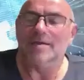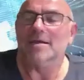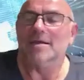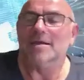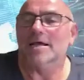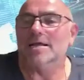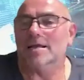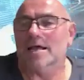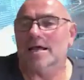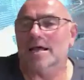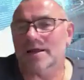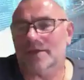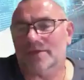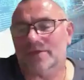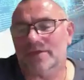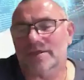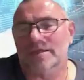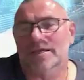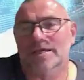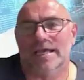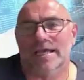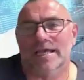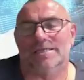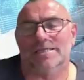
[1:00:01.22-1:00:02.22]
Yeah,
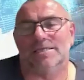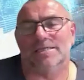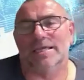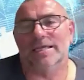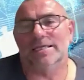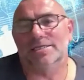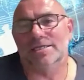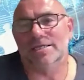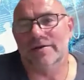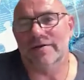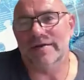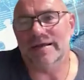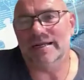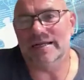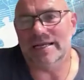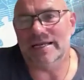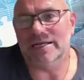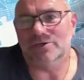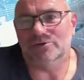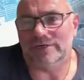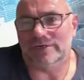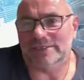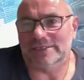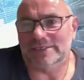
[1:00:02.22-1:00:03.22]
and I think it's a
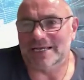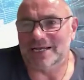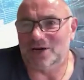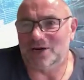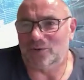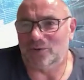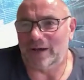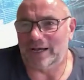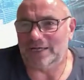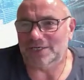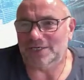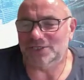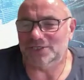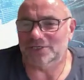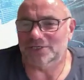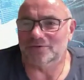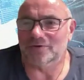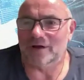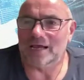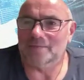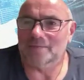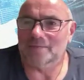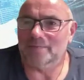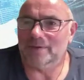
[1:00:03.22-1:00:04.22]
really interesting
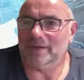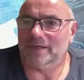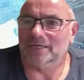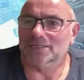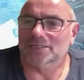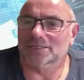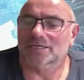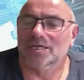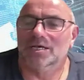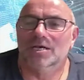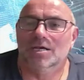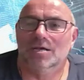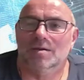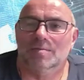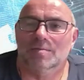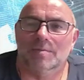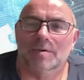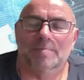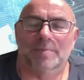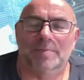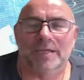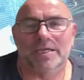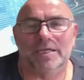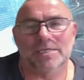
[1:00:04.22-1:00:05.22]
question, right? Because
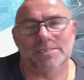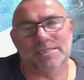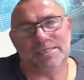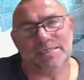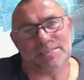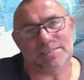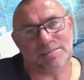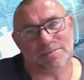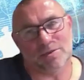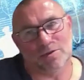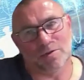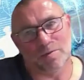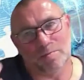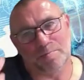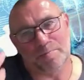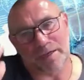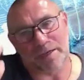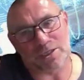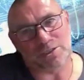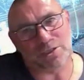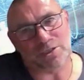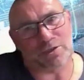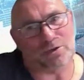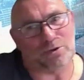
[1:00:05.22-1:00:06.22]

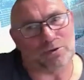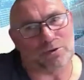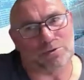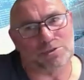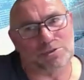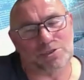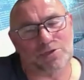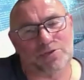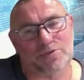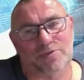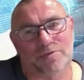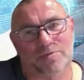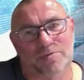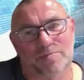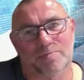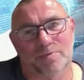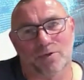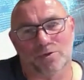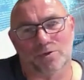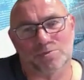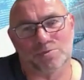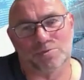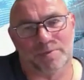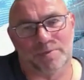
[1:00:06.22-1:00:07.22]
of
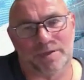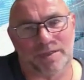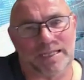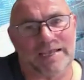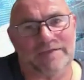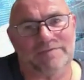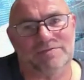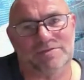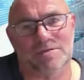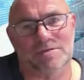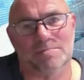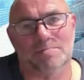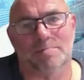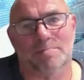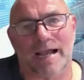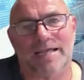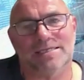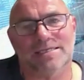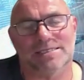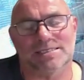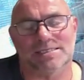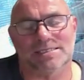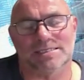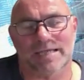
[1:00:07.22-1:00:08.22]
those beliefs and
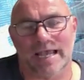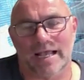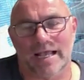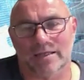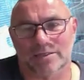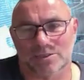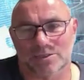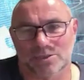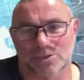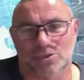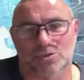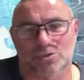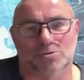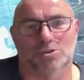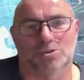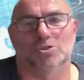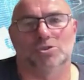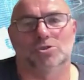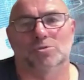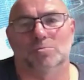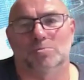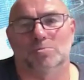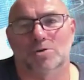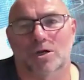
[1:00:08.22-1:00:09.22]
biases are held at
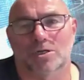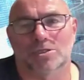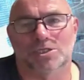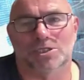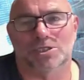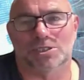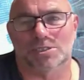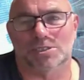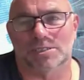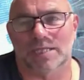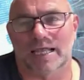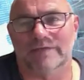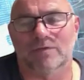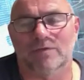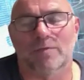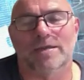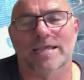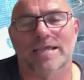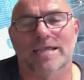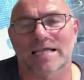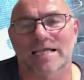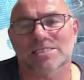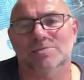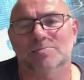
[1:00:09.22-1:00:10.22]
such a subconscious
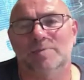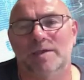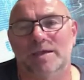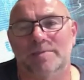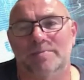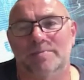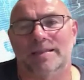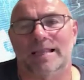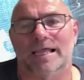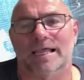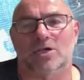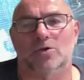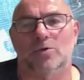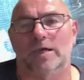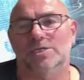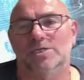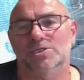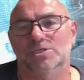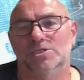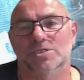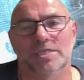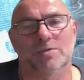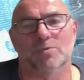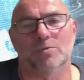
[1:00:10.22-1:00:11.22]
level. When you ask people that
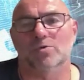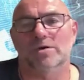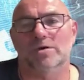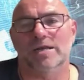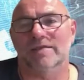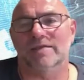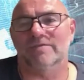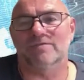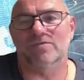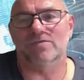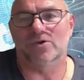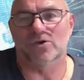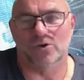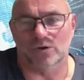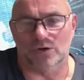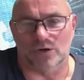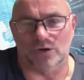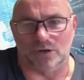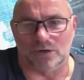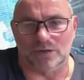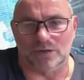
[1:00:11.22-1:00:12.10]
question, they wouldn't even